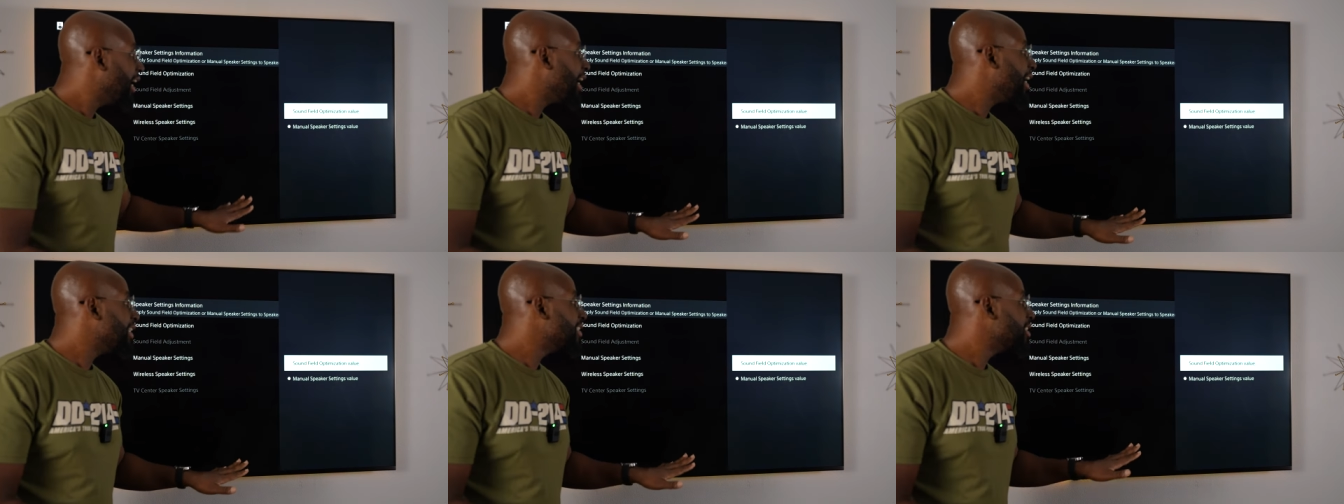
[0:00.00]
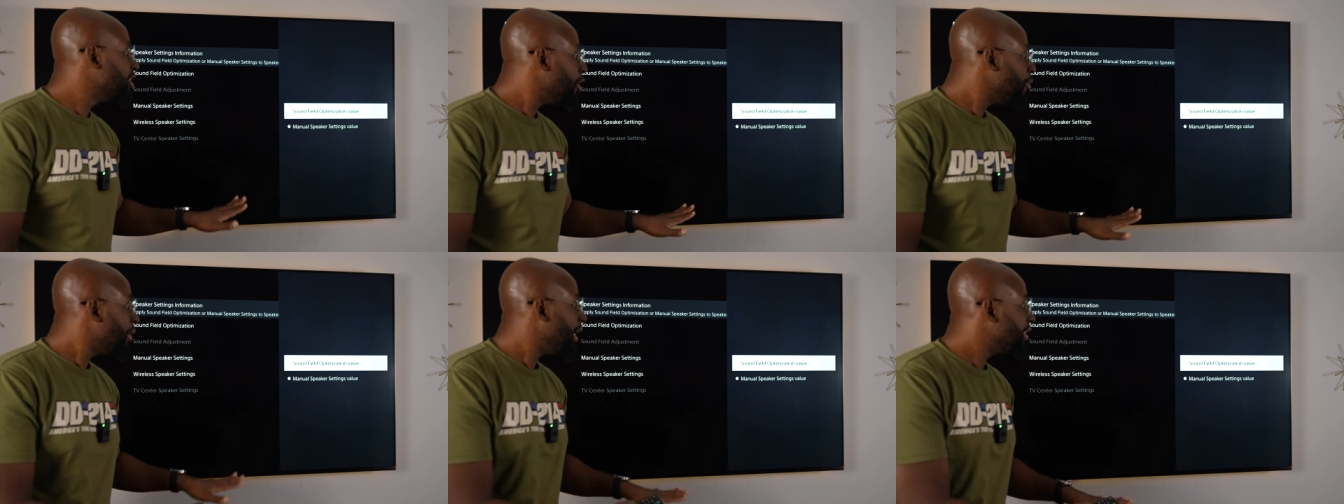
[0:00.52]
It still
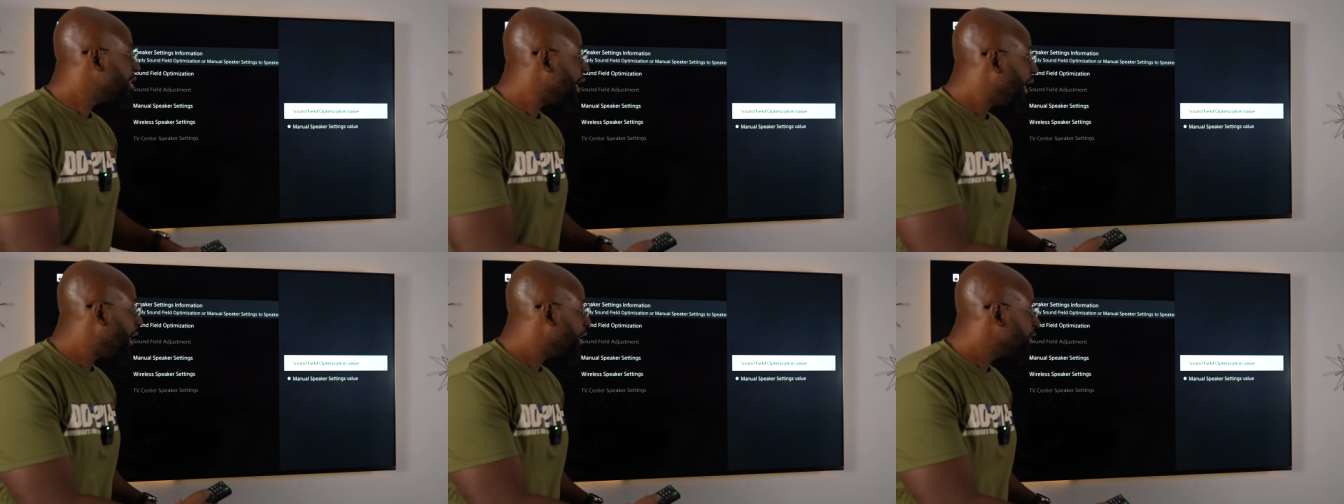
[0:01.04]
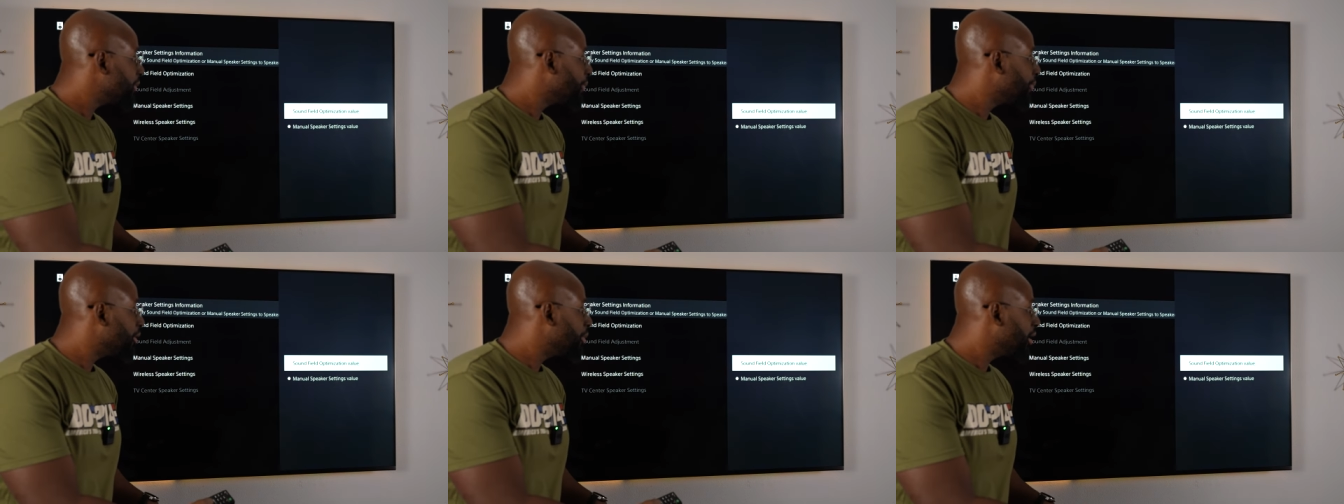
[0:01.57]
maintains,
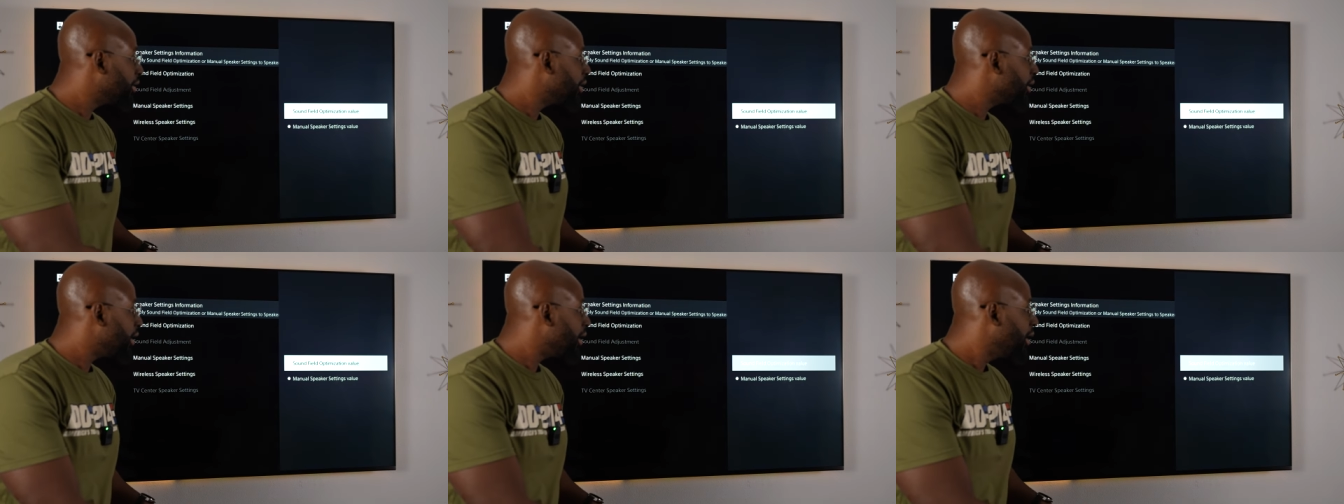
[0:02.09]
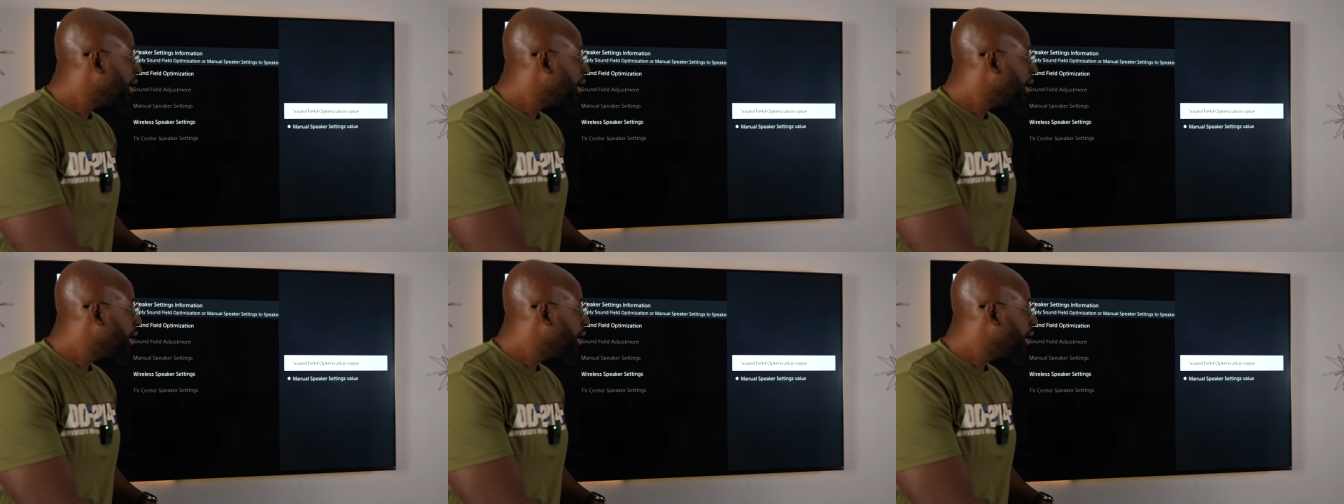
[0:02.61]
let me click that.